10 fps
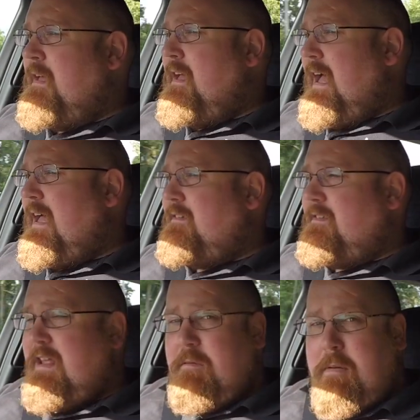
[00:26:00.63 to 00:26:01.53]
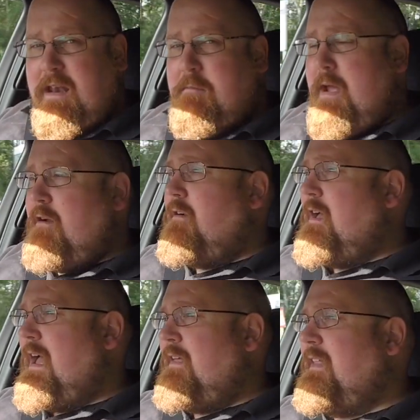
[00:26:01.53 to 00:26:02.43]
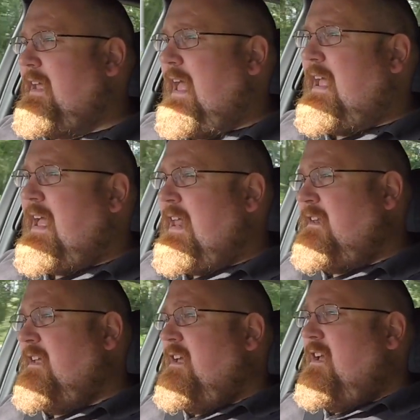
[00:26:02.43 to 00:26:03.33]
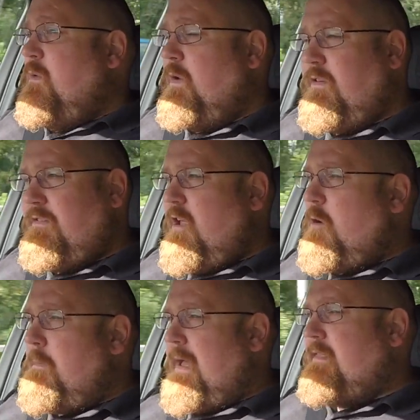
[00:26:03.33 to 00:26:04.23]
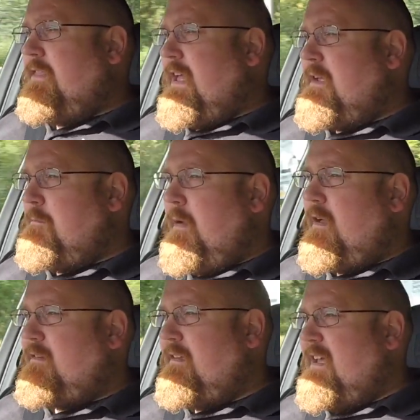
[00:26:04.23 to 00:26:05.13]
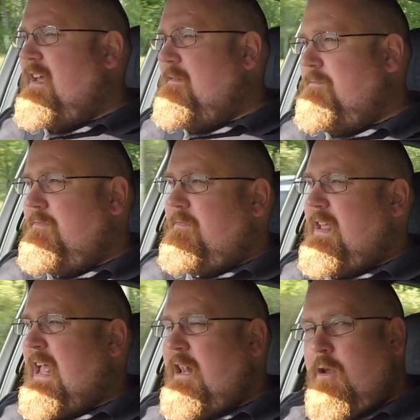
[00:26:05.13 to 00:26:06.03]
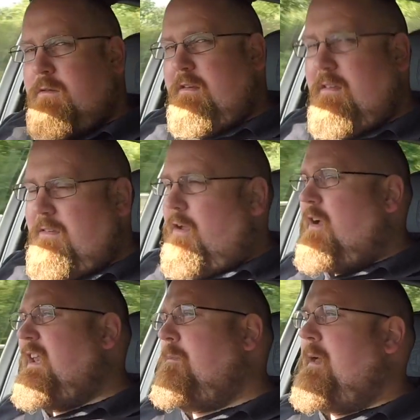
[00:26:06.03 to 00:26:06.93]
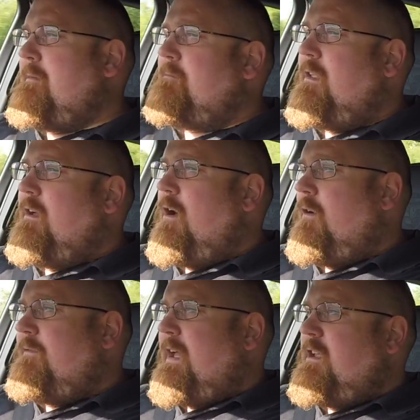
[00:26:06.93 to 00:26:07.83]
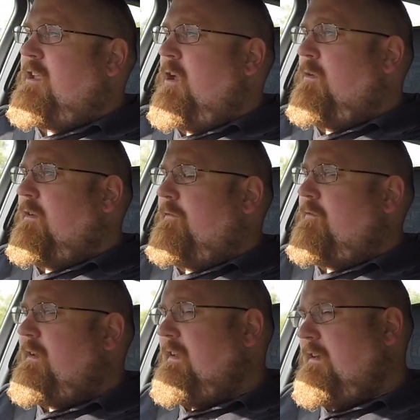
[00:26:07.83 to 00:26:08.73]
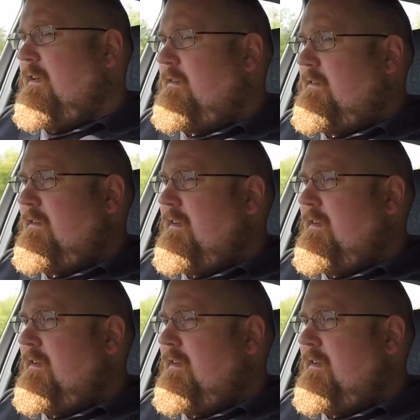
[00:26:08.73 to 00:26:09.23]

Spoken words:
as the Panamera and the Cayenne, which is no bad thing, but it loses a tiny bit of that user friendliness.